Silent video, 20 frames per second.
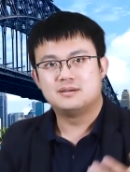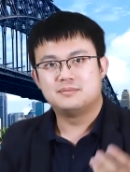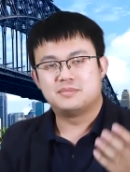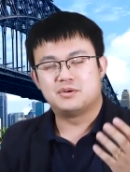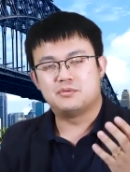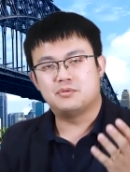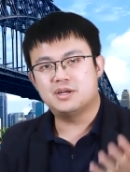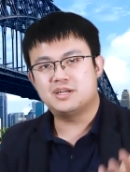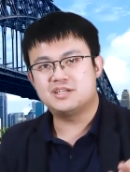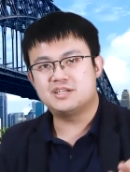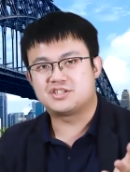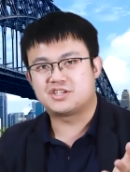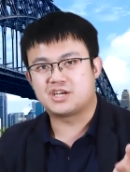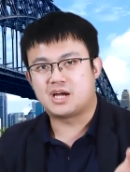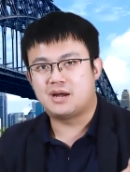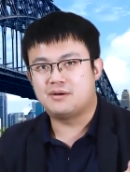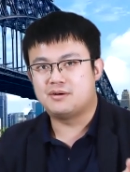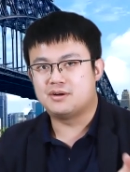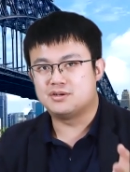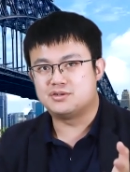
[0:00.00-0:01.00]
But what is
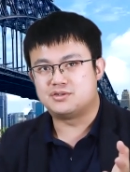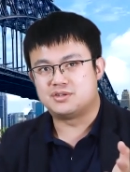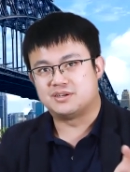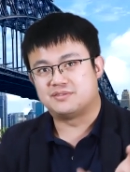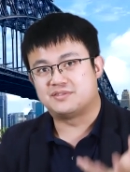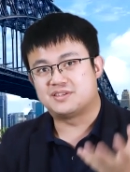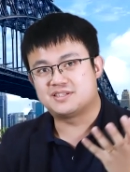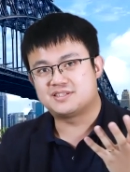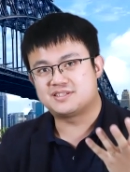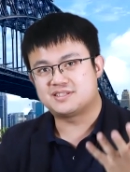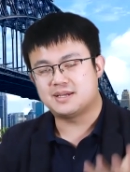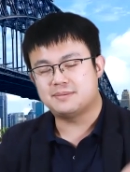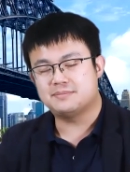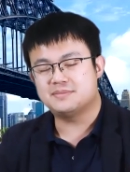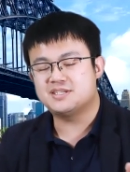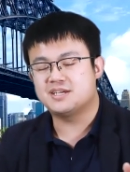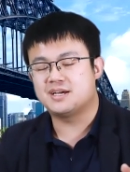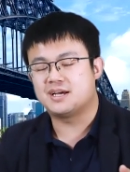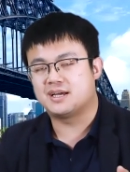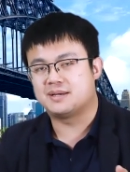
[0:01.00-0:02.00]
gyro drift?
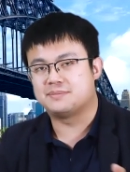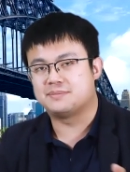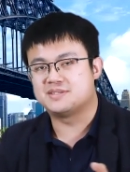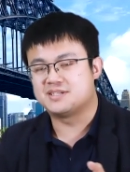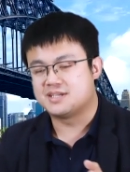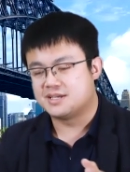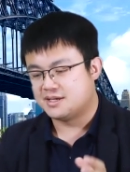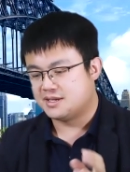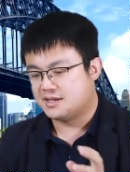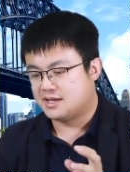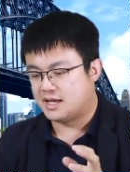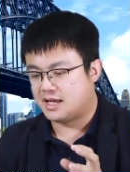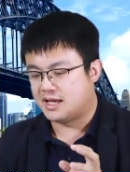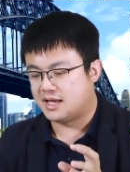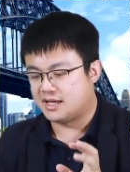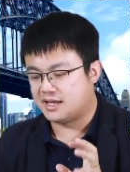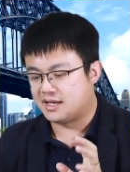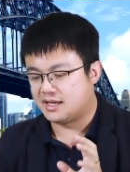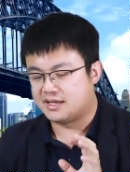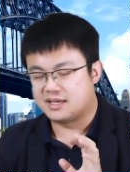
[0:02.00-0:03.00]
Sometimes
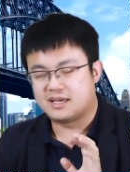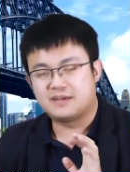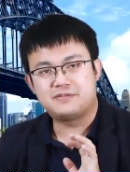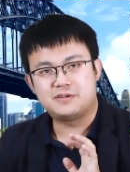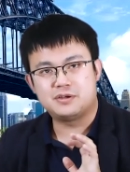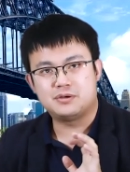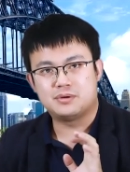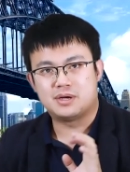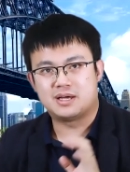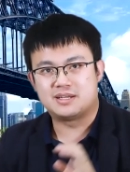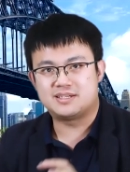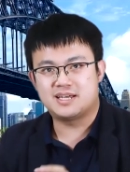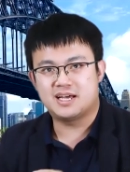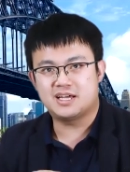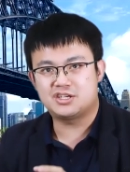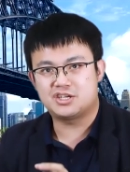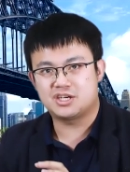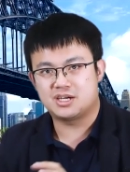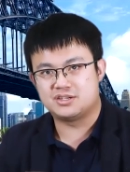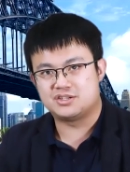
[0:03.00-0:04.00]
if you
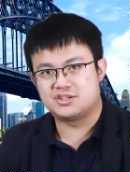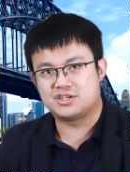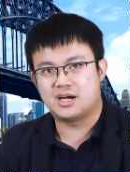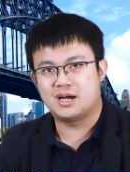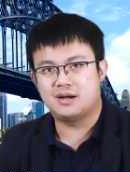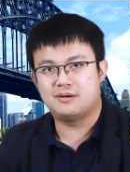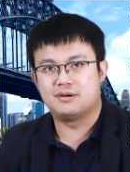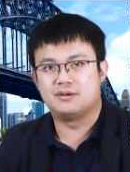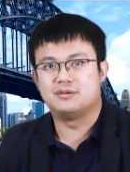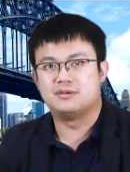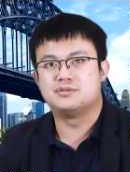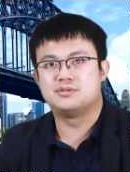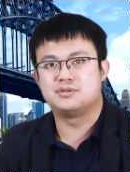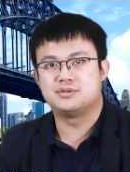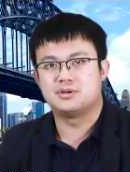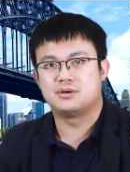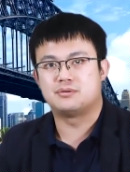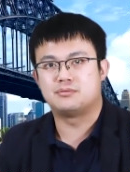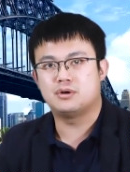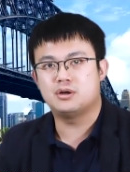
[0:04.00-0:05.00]
attach a gyro to
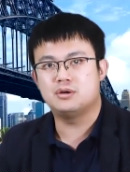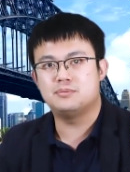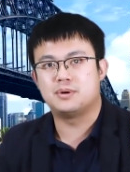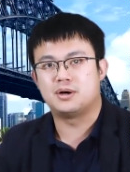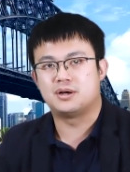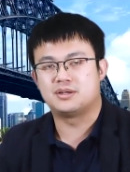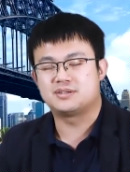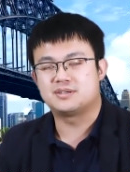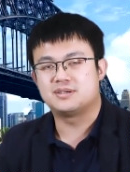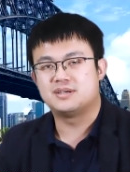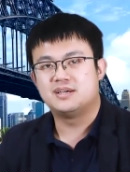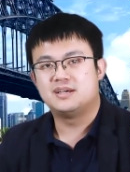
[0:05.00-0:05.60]
your robot